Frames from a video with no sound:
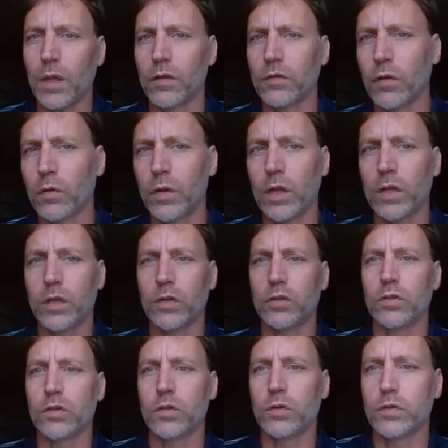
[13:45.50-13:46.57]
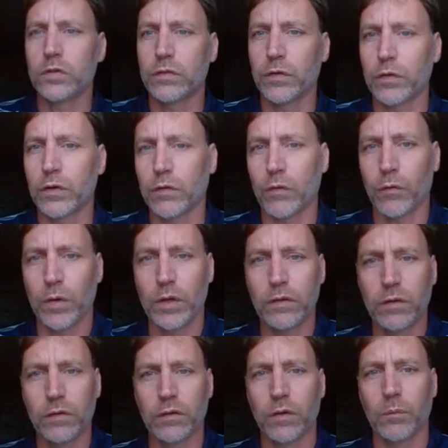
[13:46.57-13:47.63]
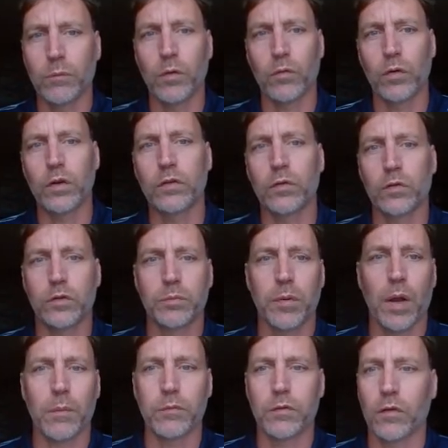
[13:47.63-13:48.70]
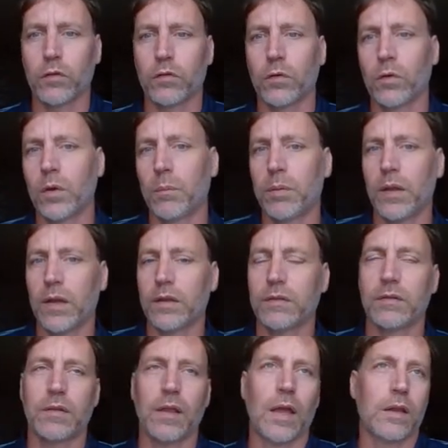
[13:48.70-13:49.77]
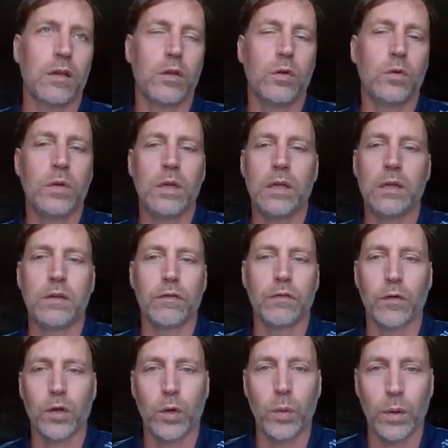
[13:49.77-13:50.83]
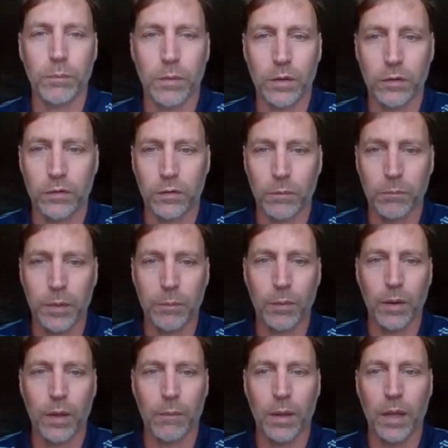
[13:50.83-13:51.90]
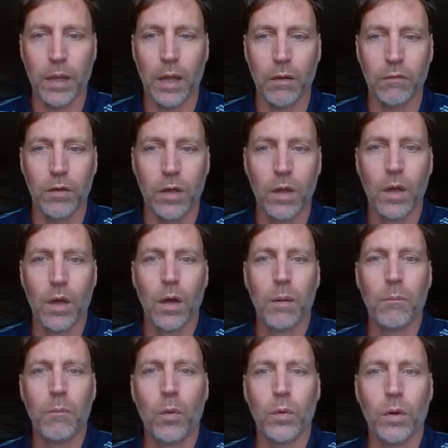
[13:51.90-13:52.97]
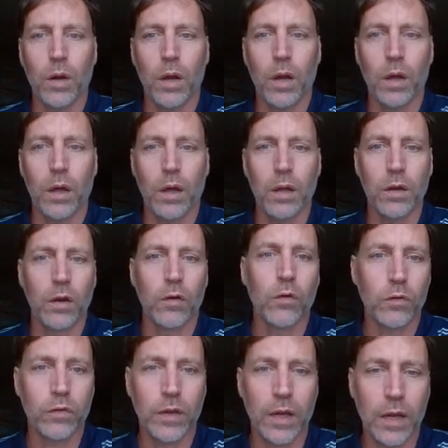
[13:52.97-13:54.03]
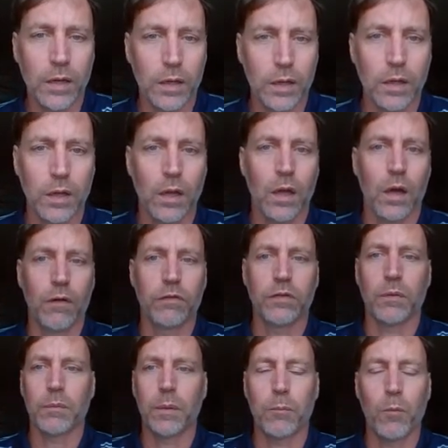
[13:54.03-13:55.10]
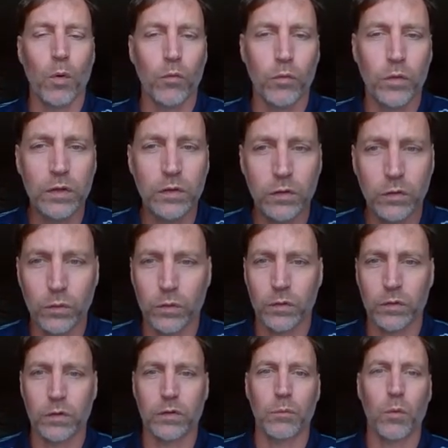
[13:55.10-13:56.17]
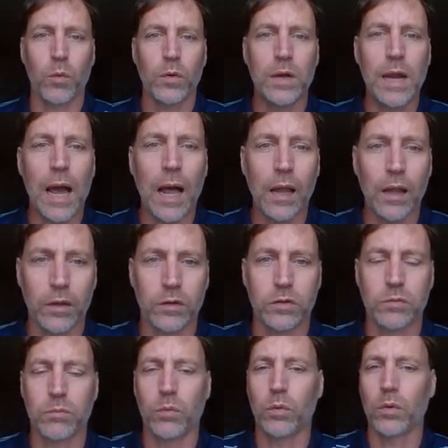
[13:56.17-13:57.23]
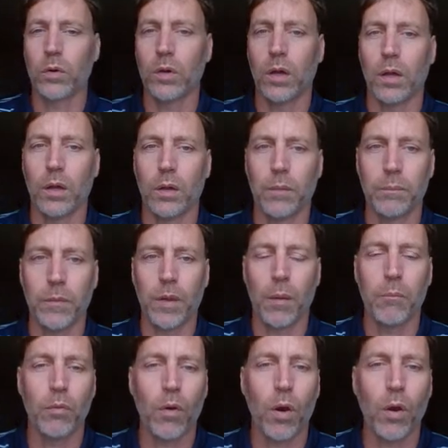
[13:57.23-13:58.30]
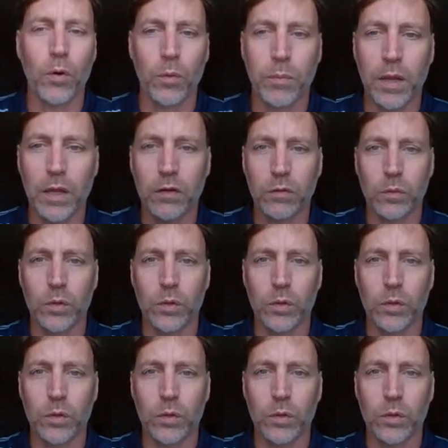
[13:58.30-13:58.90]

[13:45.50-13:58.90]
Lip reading: So they can choose for different reasons. Some do research problems that are so complex that you need different equipment. Some people may have more an understanding of something, more resources, more knowledge, more a broader base.